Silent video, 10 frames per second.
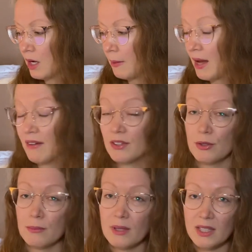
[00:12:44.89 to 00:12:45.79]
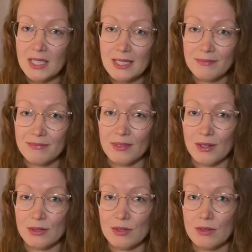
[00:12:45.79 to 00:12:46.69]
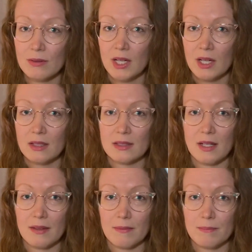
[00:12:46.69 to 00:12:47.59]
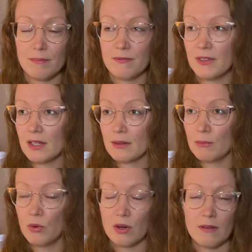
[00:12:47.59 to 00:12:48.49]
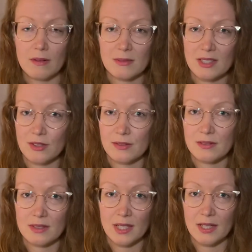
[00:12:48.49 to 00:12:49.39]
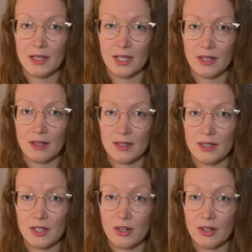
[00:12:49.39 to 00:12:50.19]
having humility also, to not think more of themselves than they are.